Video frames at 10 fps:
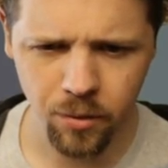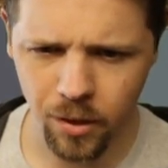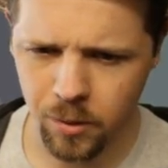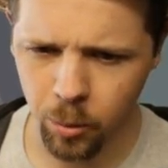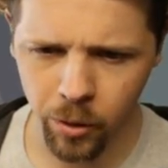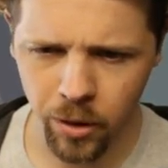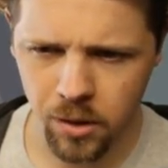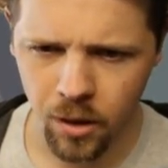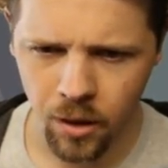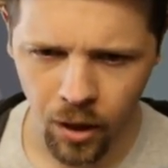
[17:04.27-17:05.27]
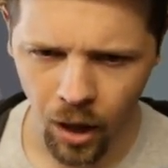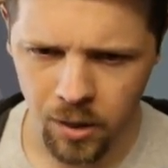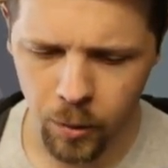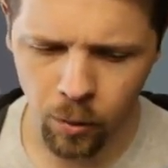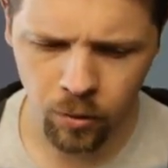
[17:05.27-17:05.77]
decimal points? It
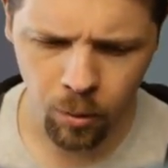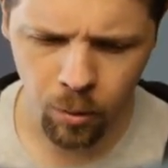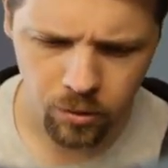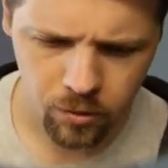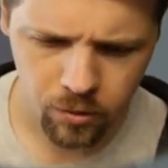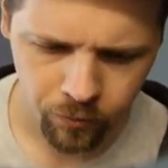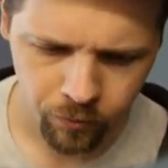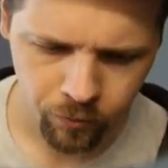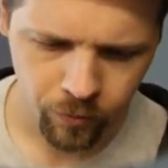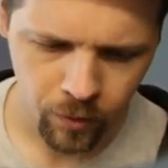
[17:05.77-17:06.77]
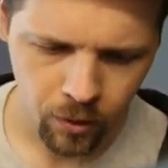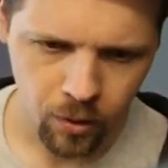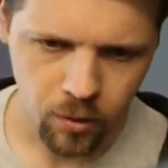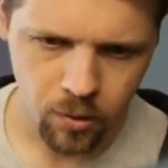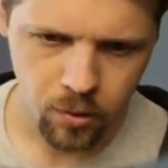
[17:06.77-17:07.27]
has to be whole numbers.
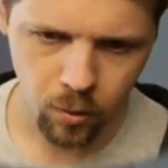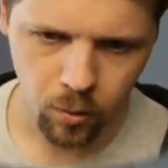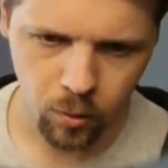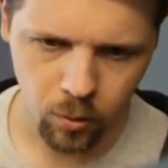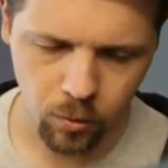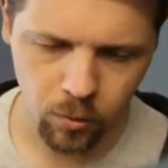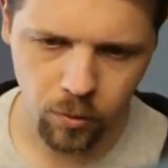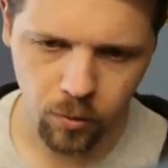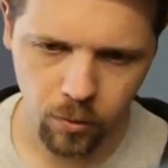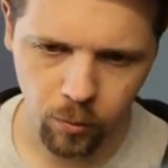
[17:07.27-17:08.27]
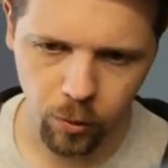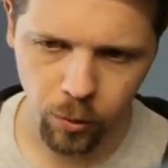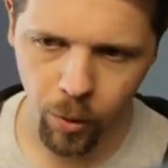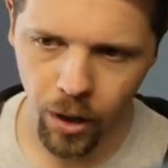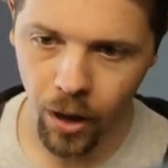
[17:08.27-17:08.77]
So with
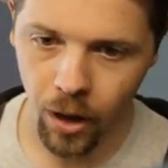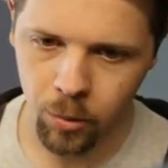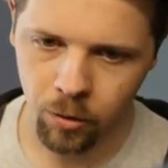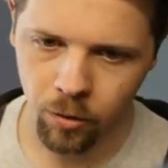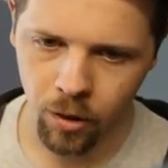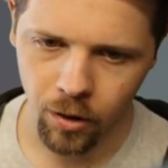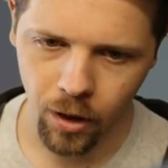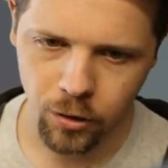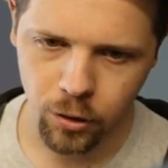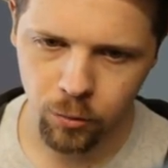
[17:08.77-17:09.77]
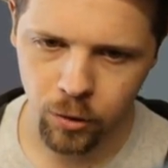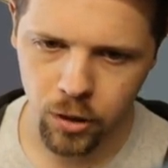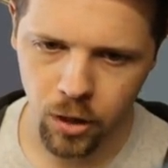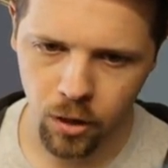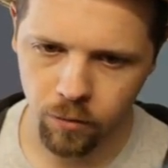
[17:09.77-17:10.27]
my admin crown, I got oxygen
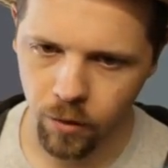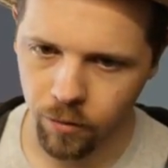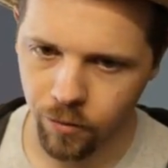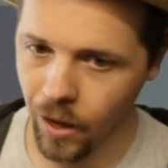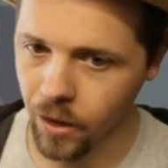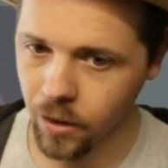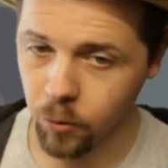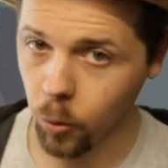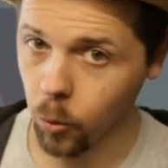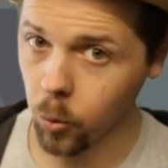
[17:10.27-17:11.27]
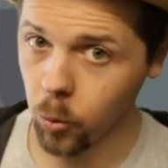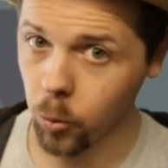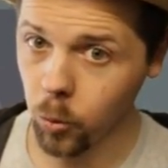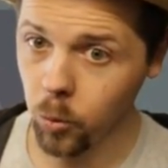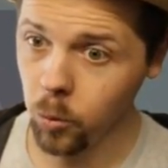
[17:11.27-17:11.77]
regen of 5.
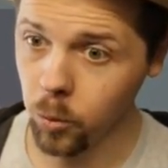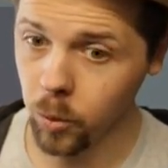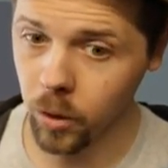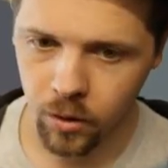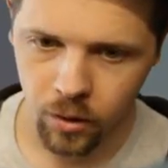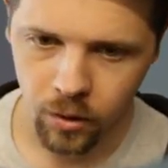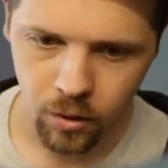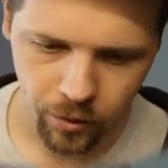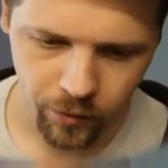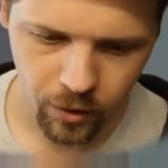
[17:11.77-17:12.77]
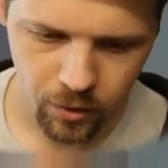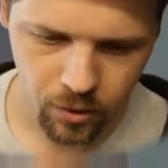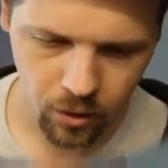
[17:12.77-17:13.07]
Ooh. And that's